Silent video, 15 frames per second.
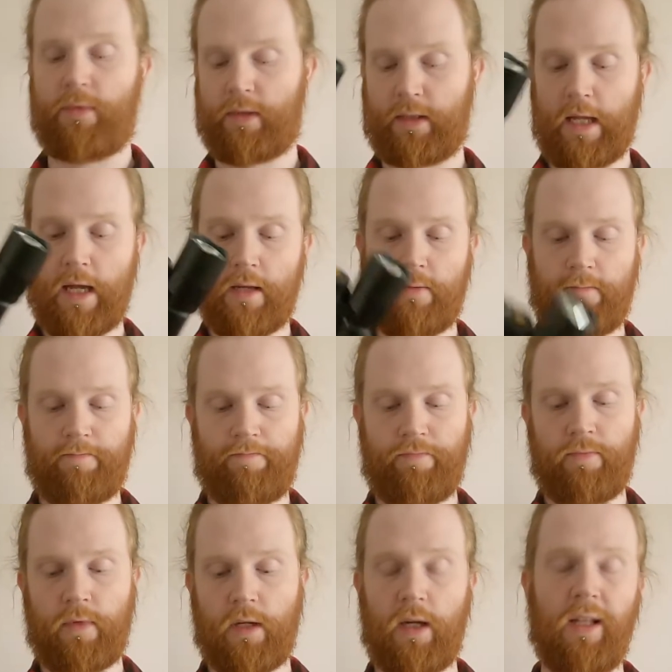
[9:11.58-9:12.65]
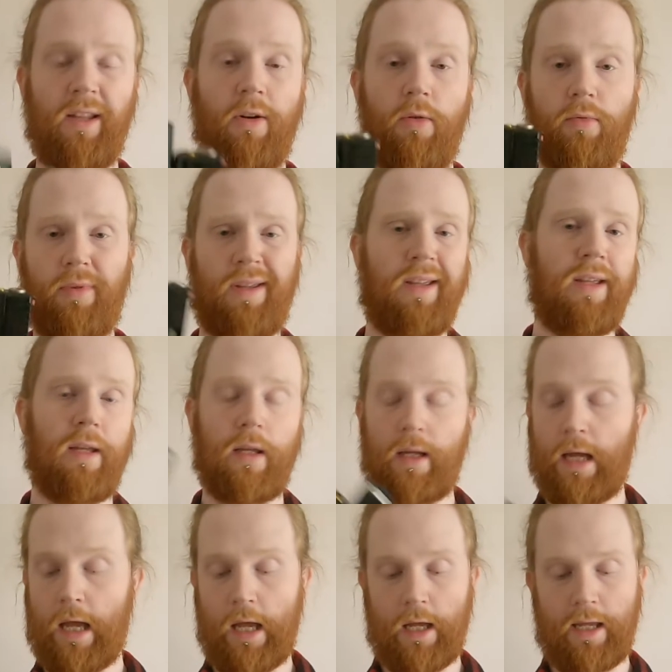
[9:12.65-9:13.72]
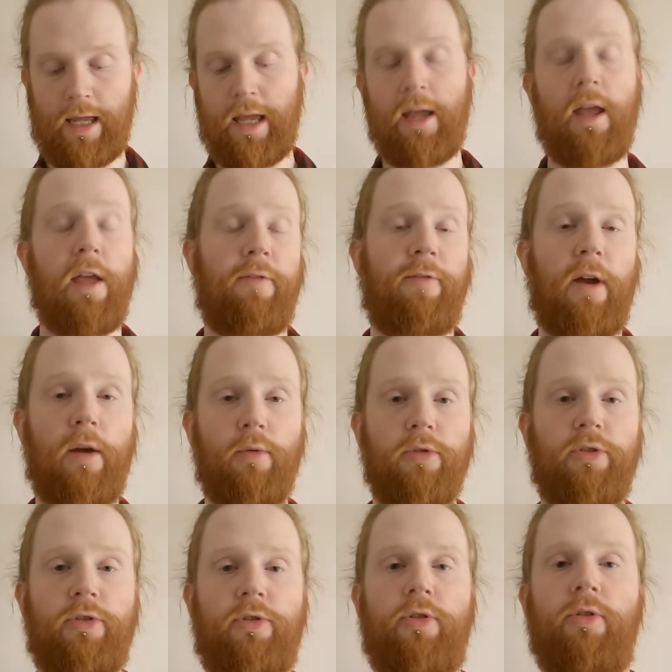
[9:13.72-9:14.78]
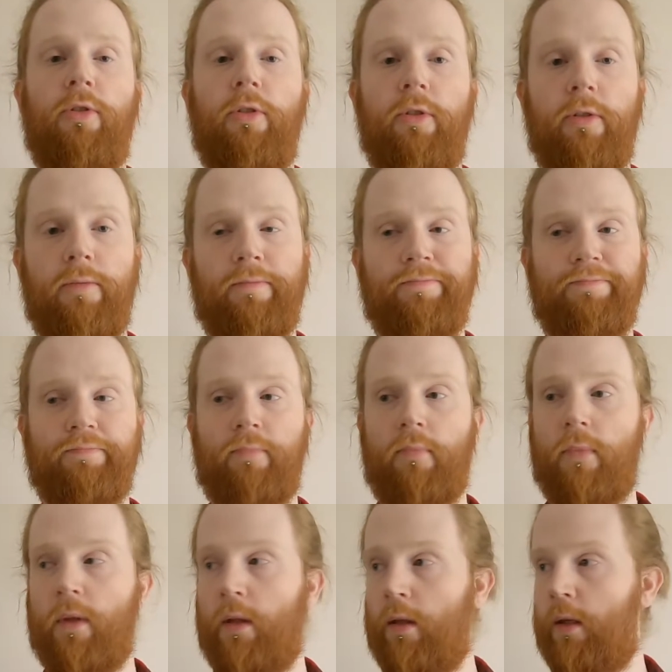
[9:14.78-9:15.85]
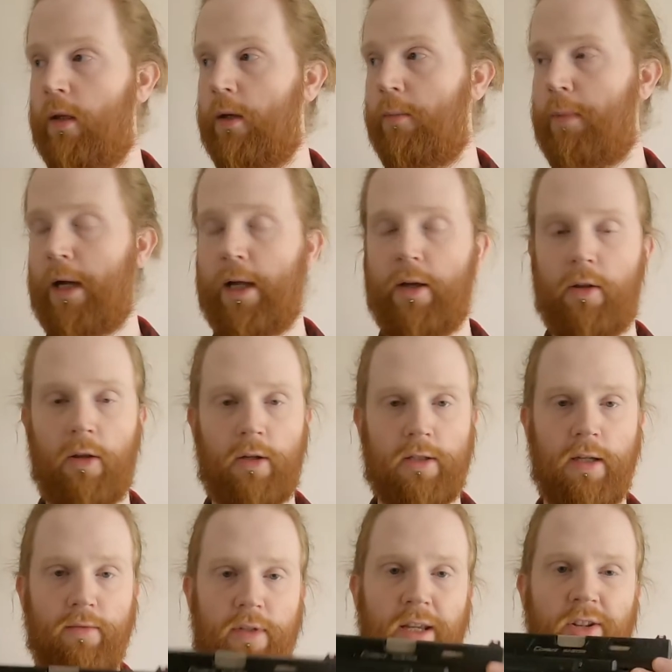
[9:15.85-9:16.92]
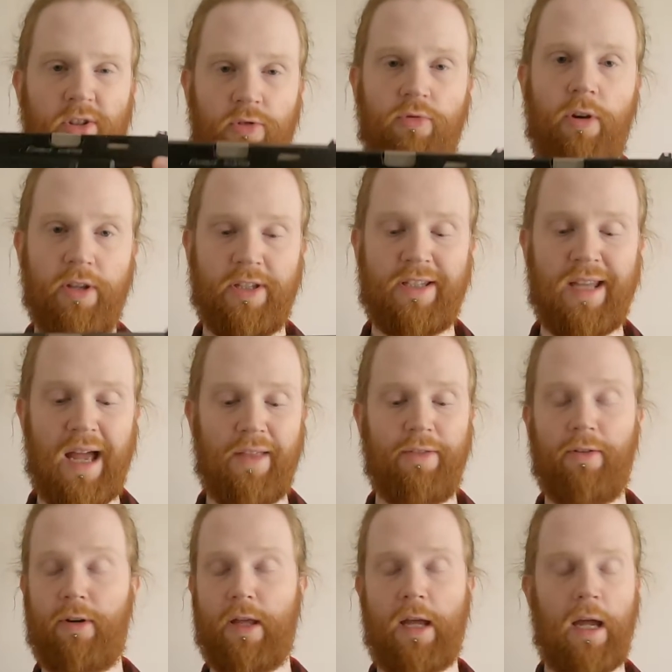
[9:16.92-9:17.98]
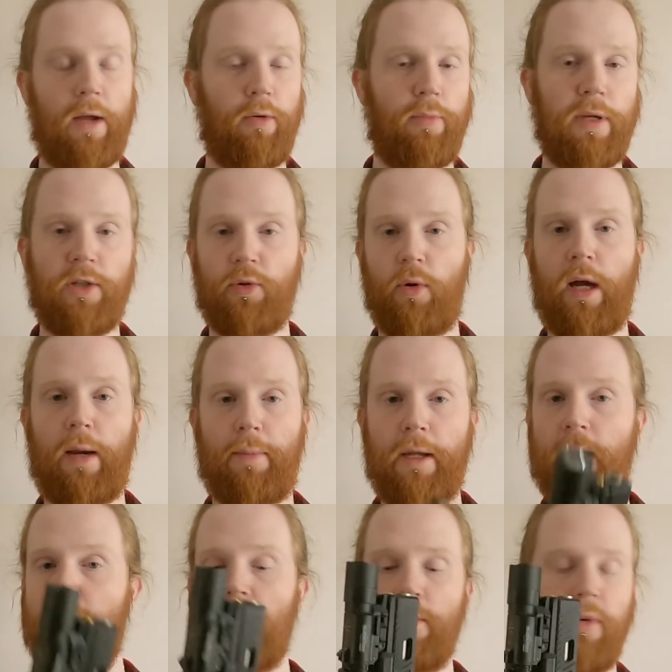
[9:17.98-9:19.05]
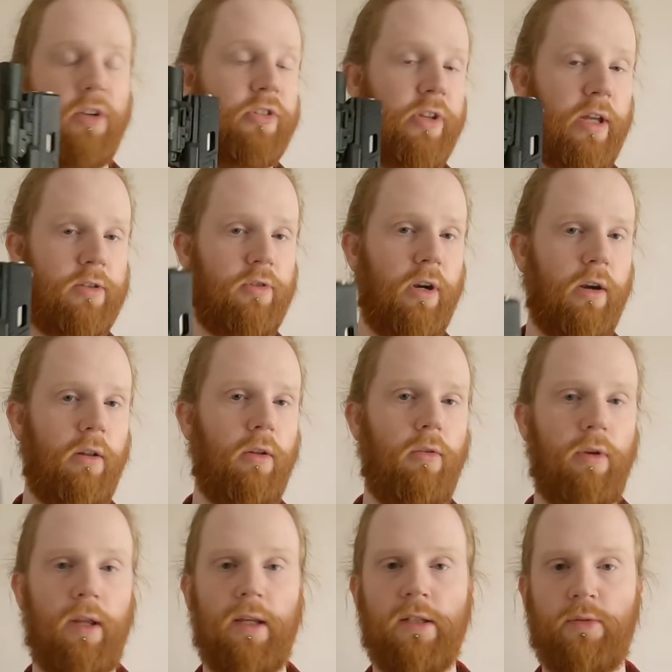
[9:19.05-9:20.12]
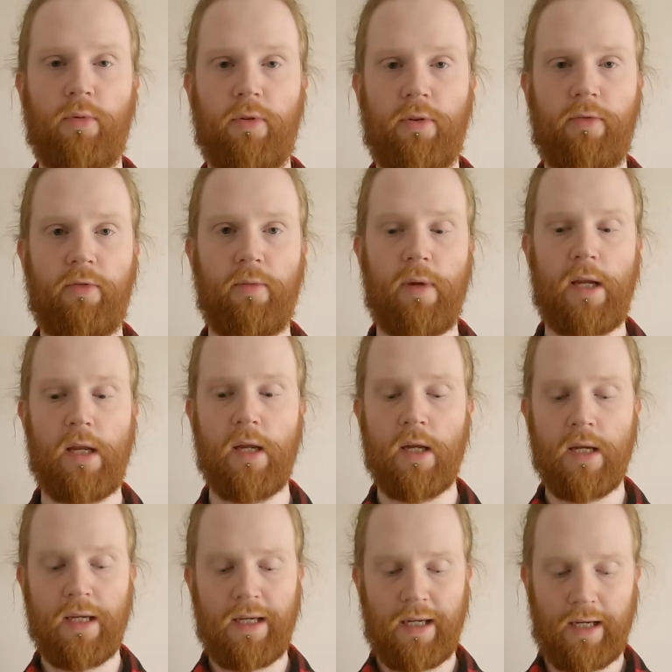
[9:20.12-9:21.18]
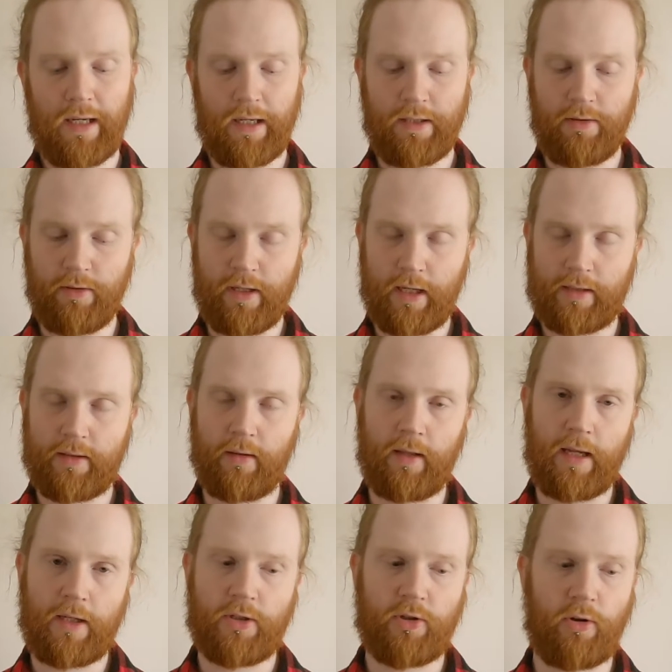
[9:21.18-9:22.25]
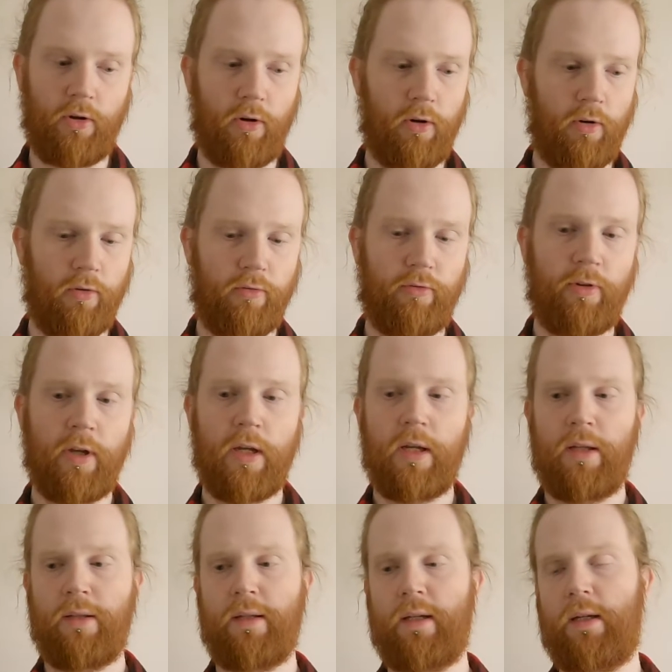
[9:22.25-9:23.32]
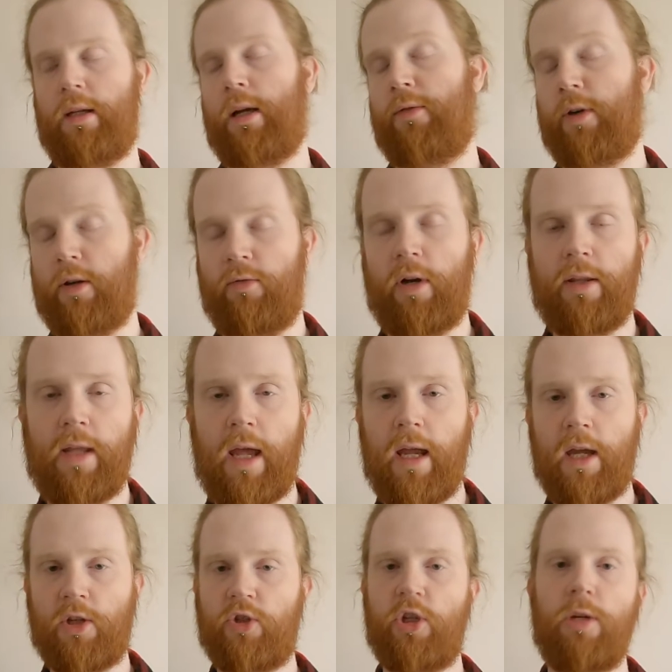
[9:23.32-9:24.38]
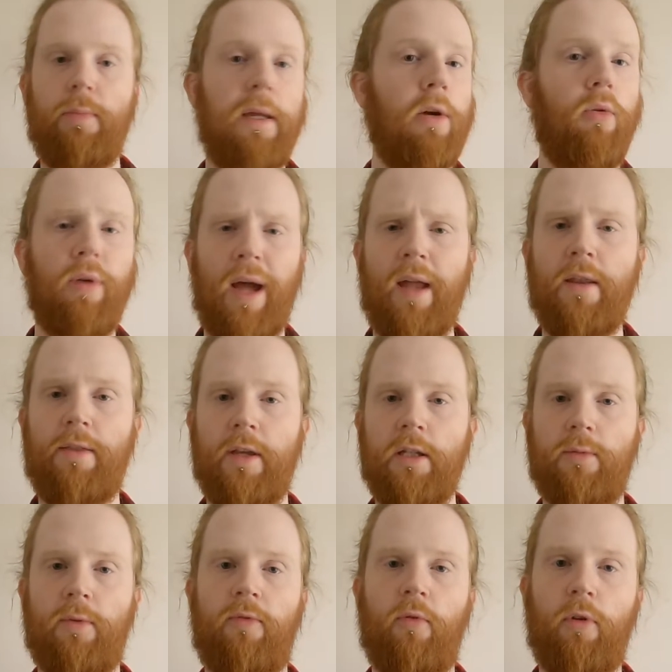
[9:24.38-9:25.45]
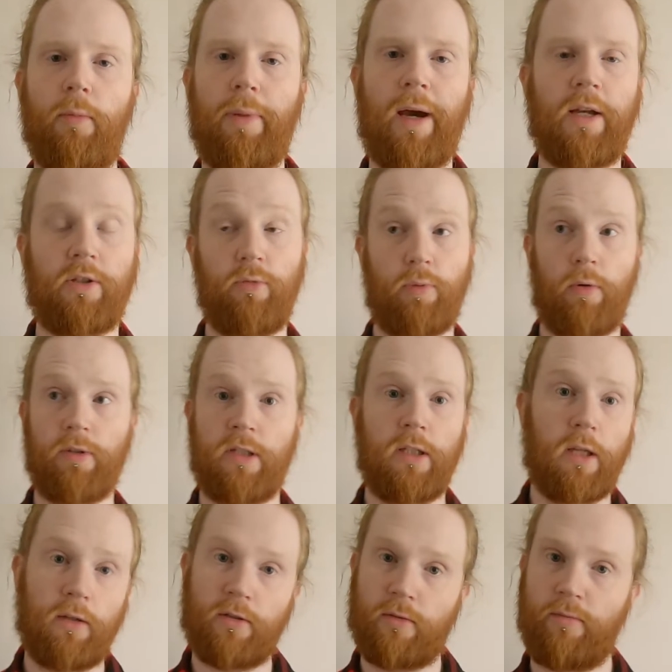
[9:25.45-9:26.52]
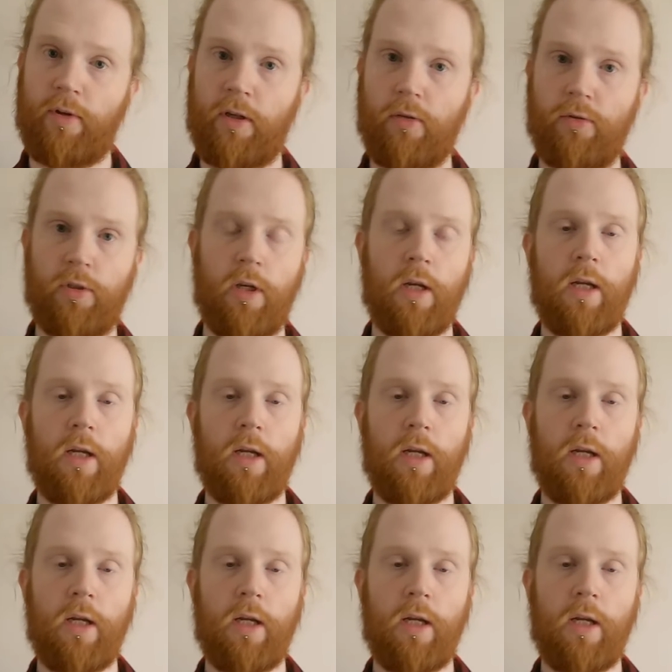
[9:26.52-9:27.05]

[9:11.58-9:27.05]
That alone, if I was to buy a Glock 17 and just run it standard, I would be so happy, because that trigger alone is worth it for me. You get the likes of I've had around the ASG P09 and things before in the past. You've probably seen that in some videos,